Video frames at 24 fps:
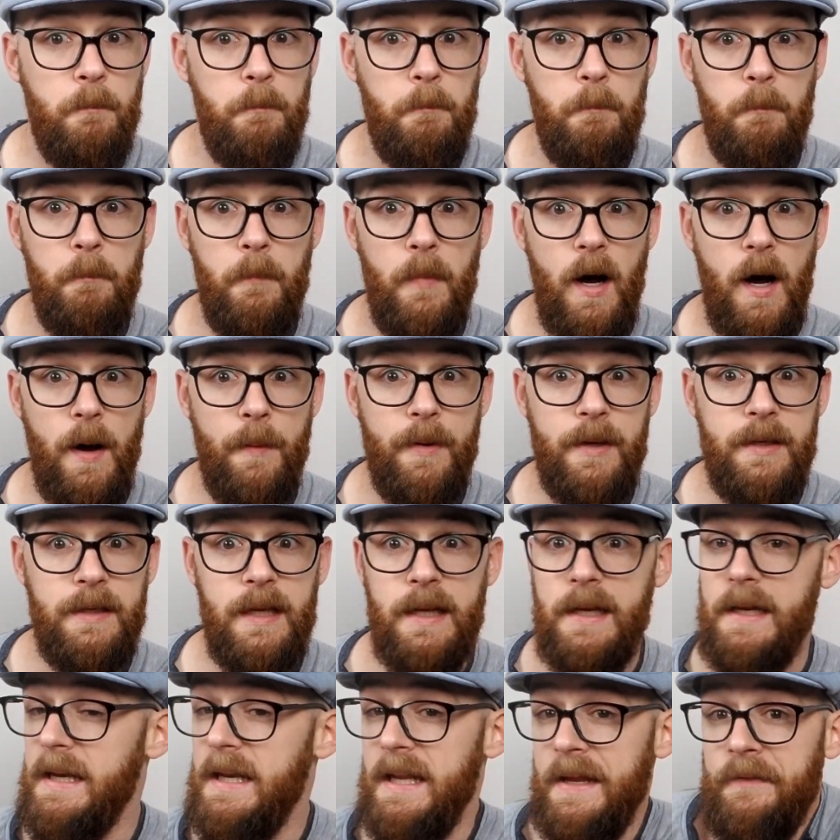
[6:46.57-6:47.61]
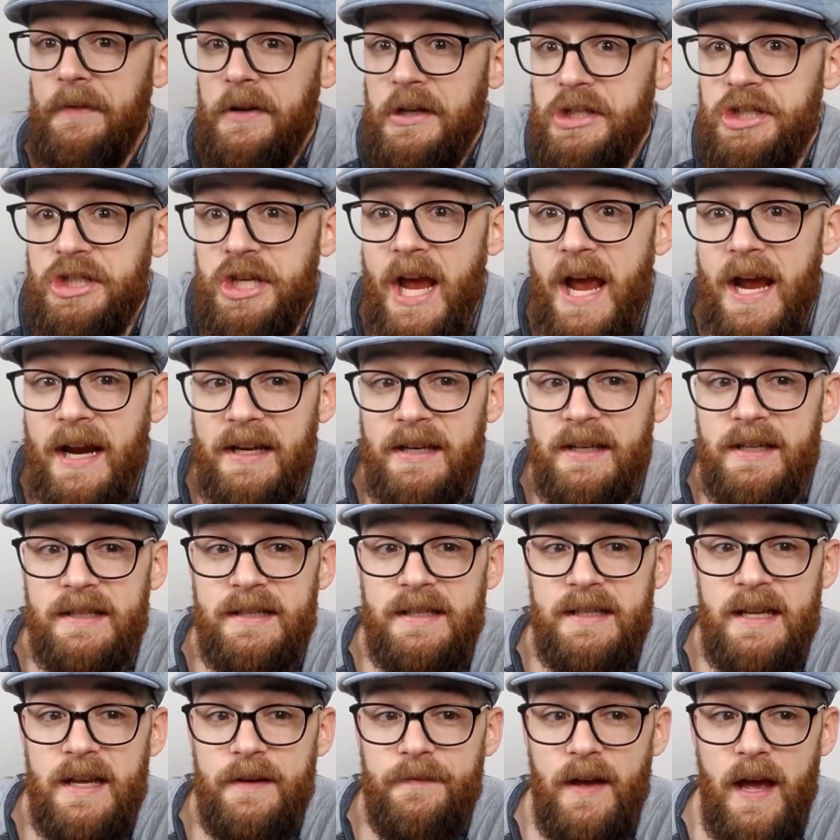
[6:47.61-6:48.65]
Mommy didn't even check to
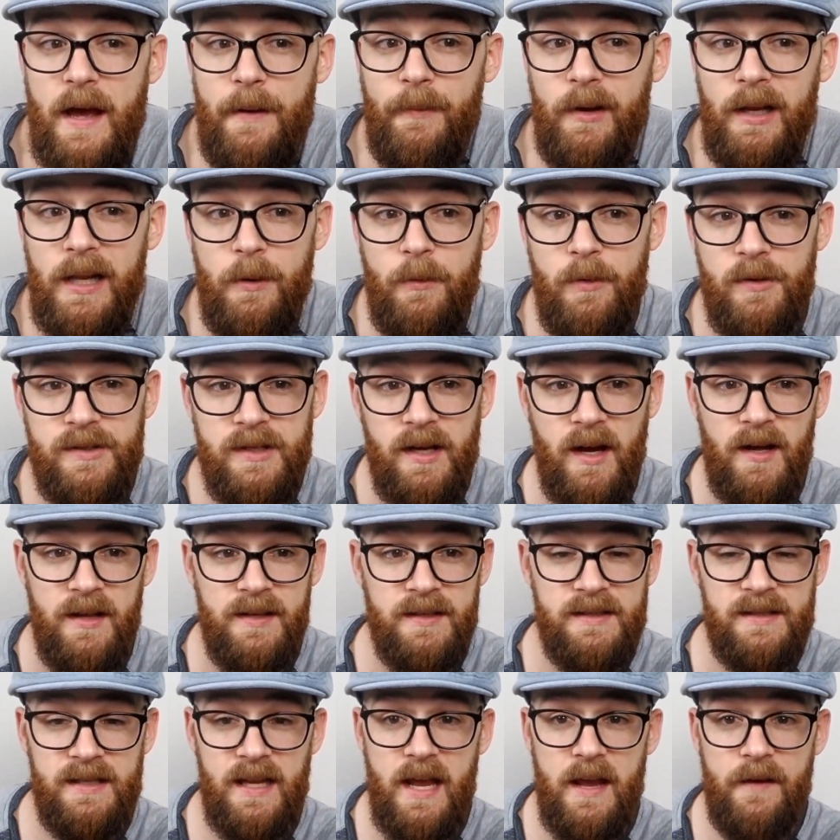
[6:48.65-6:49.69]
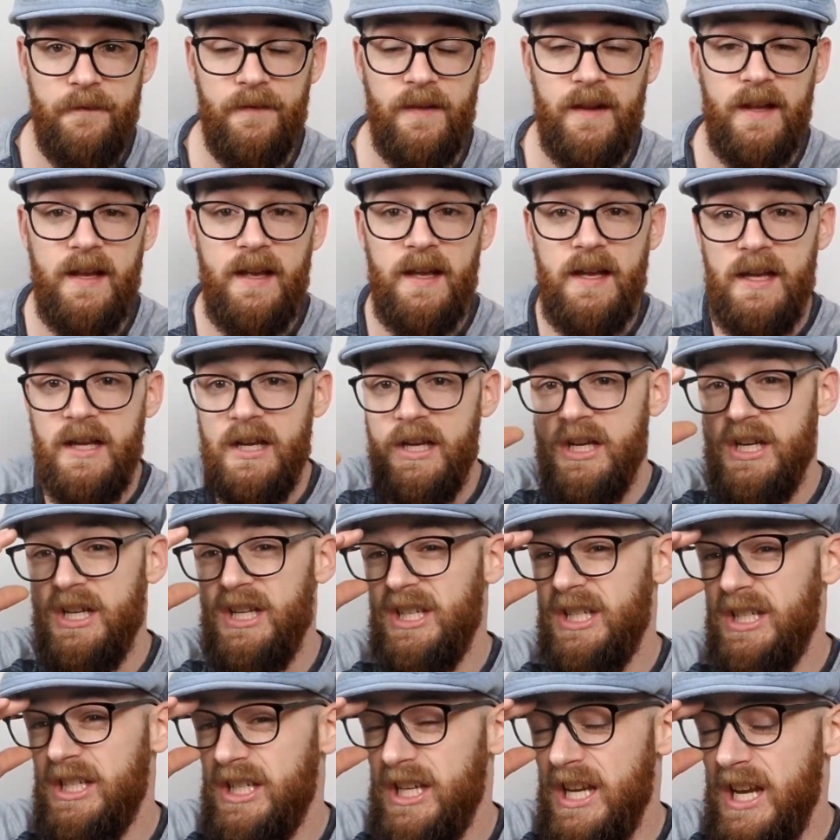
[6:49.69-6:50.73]
see if Emily was on safely.
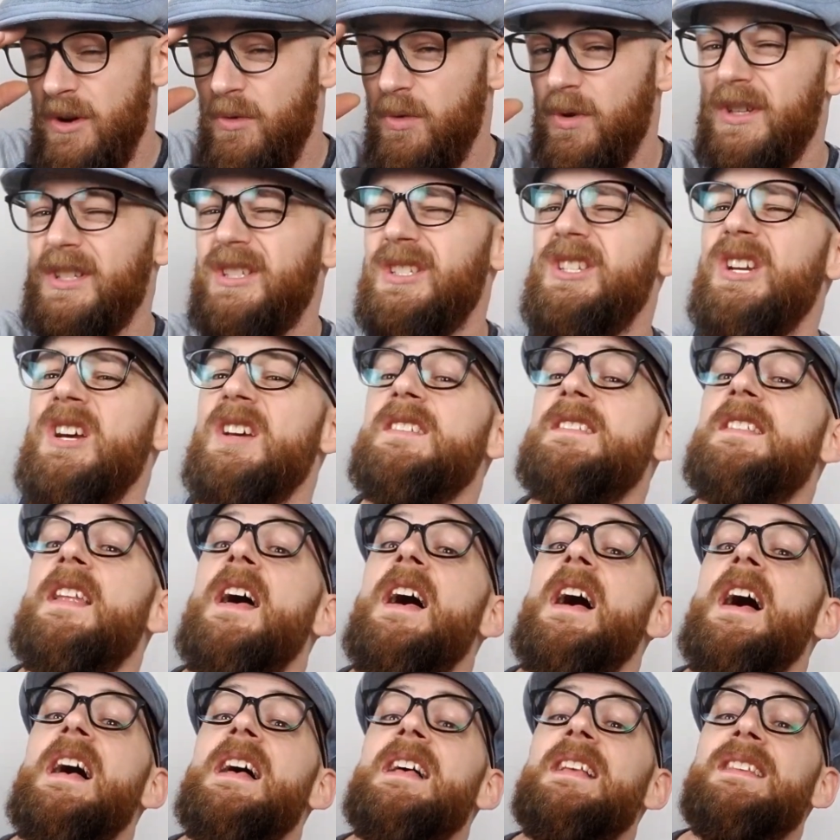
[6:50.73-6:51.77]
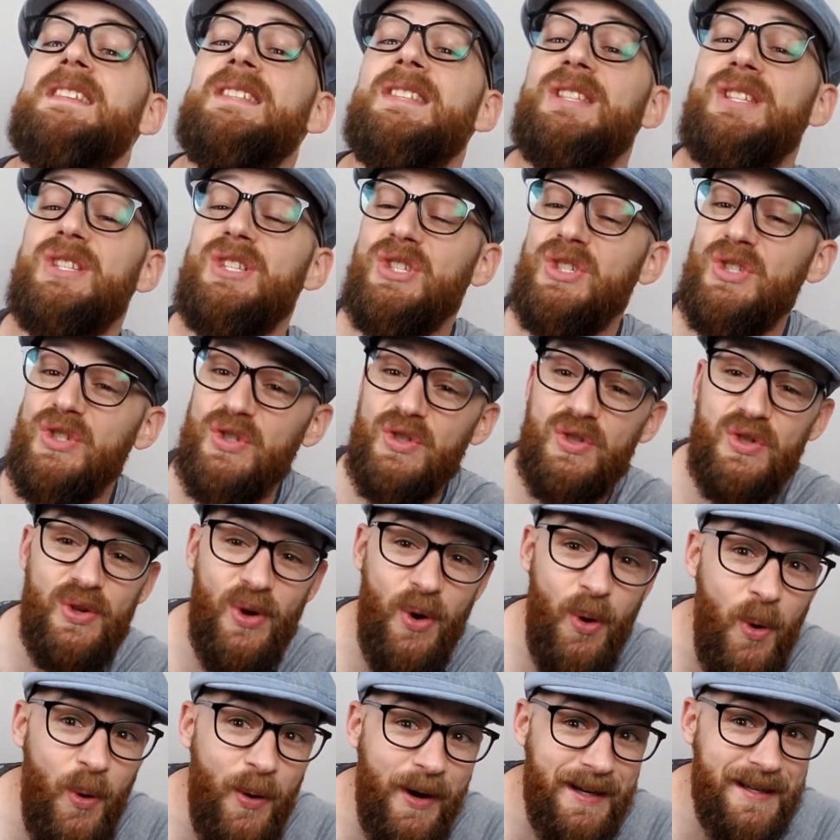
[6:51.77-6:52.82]
She was just
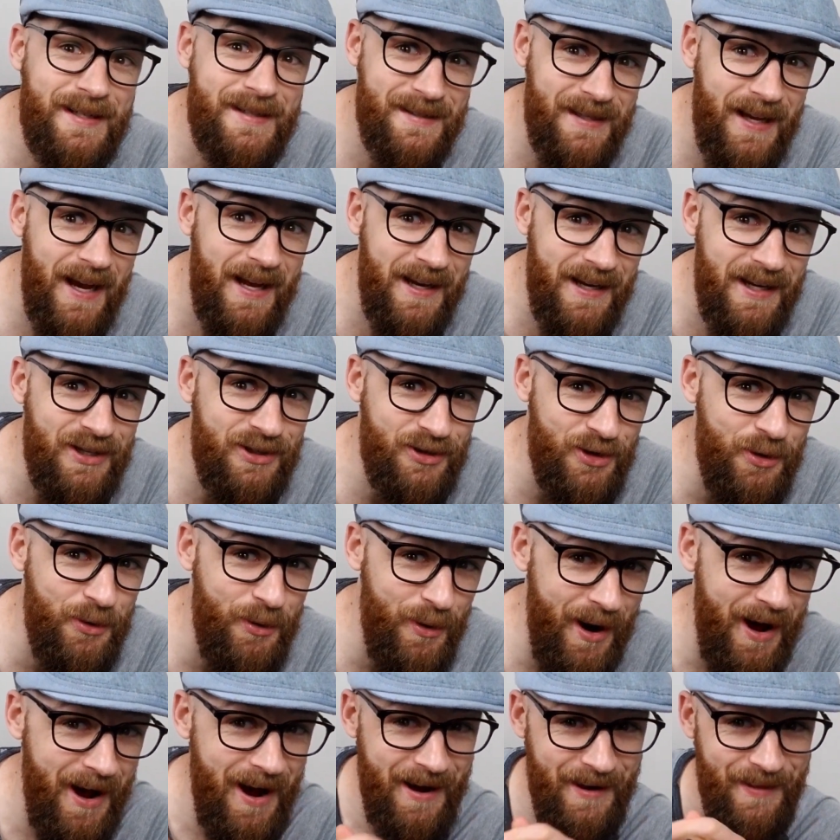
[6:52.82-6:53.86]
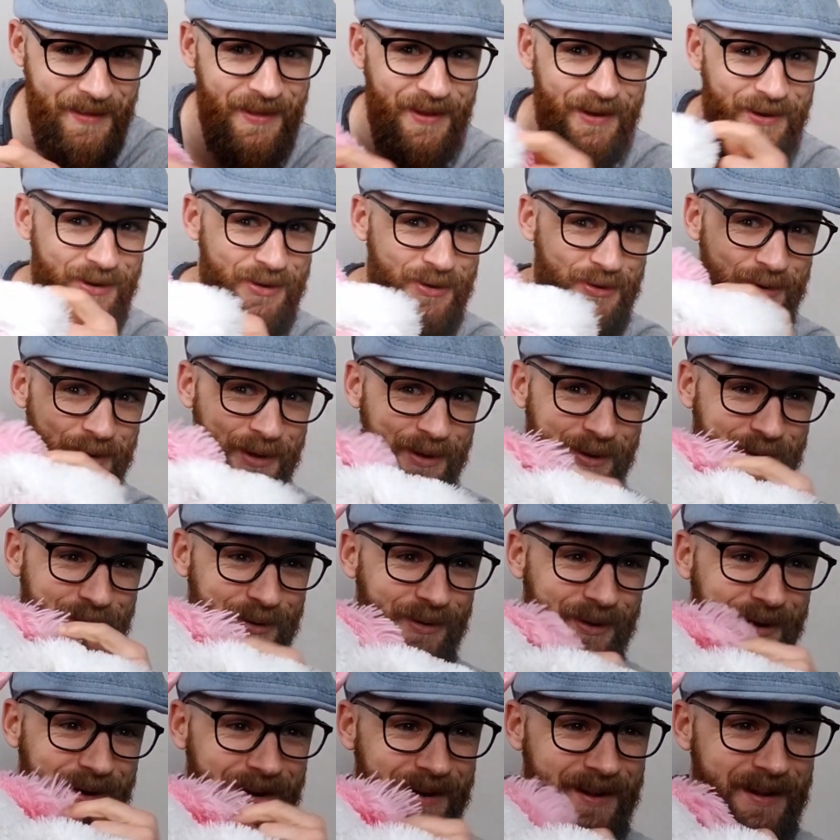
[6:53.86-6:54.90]
so excited to ride the
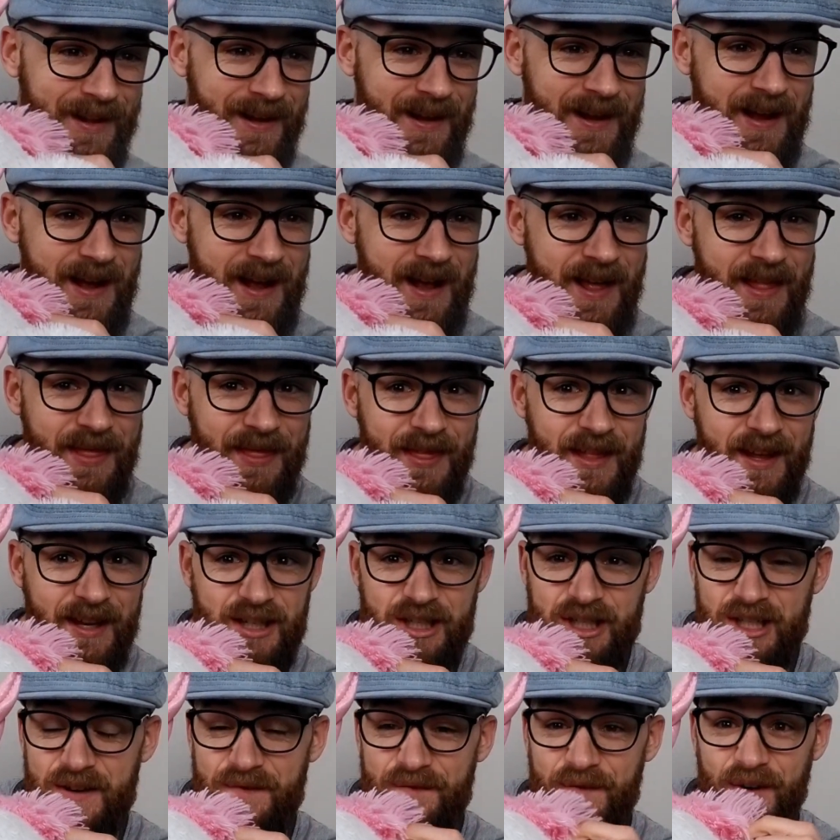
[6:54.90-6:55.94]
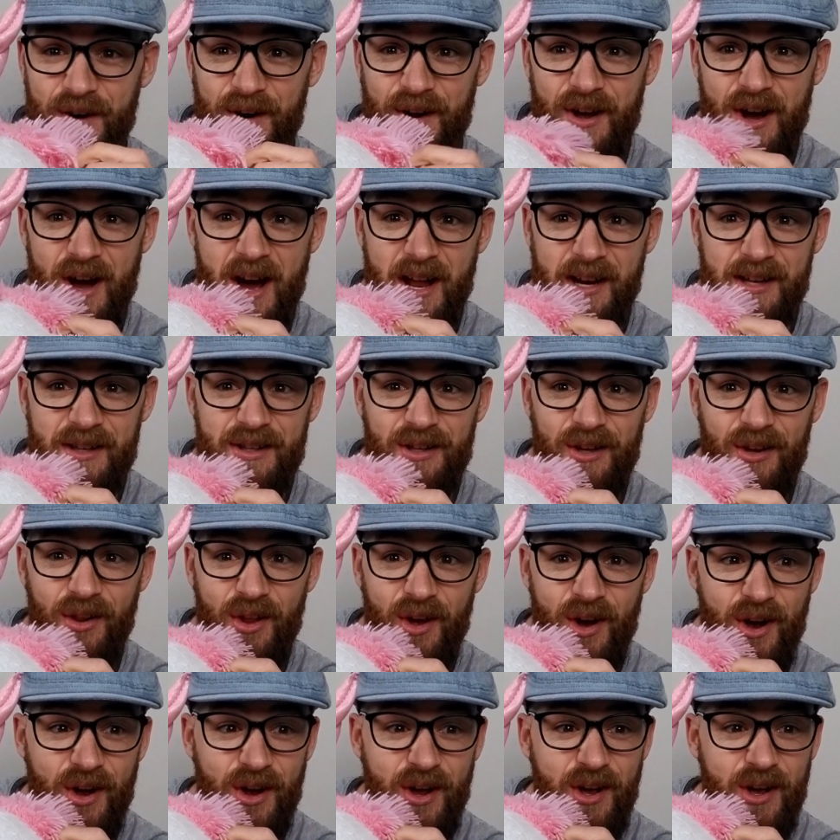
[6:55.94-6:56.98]
unicorn that she forgot to
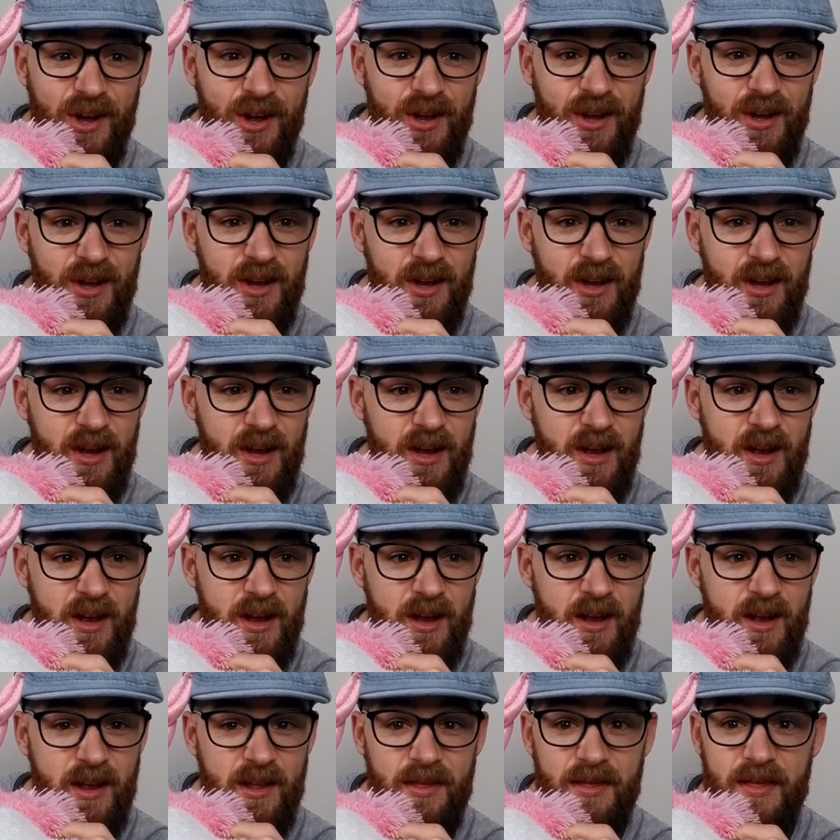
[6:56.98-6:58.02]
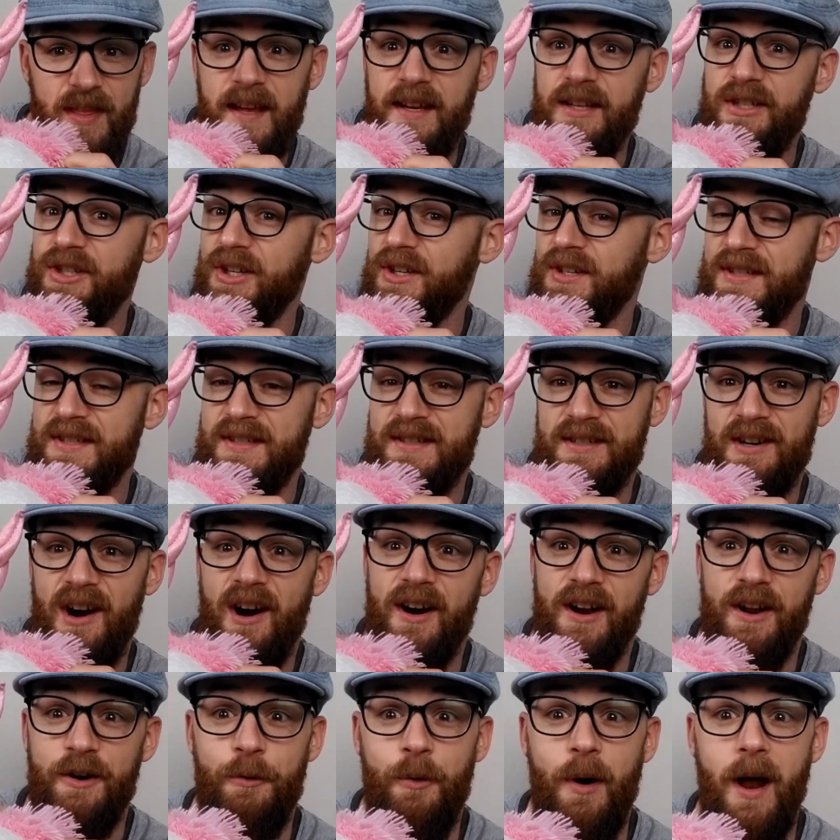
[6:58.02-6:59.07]
look. They just
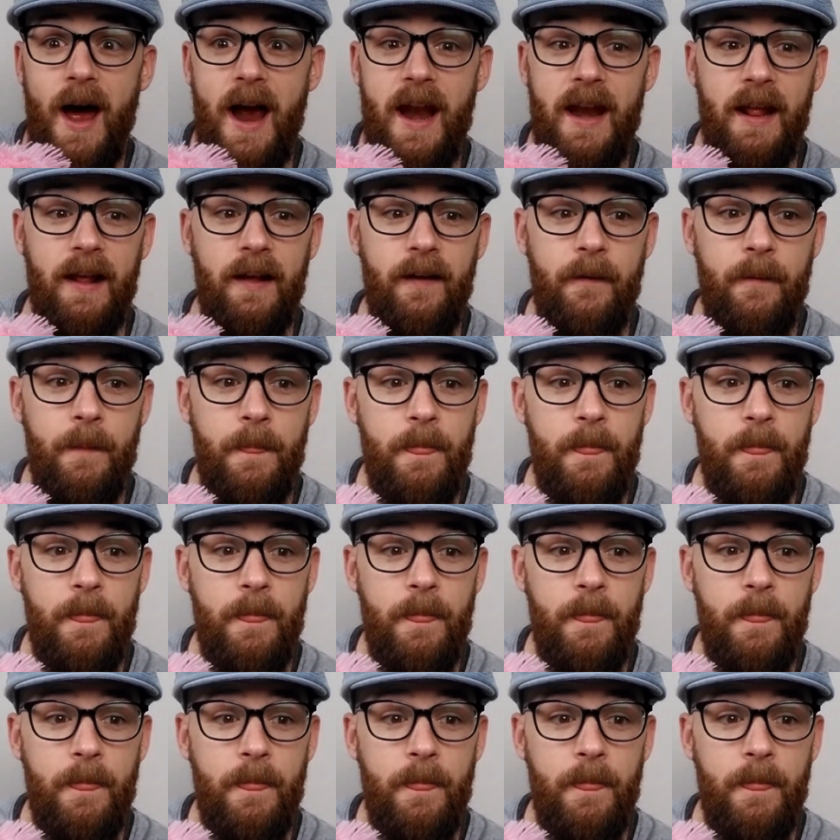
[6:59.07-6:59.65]
started riding.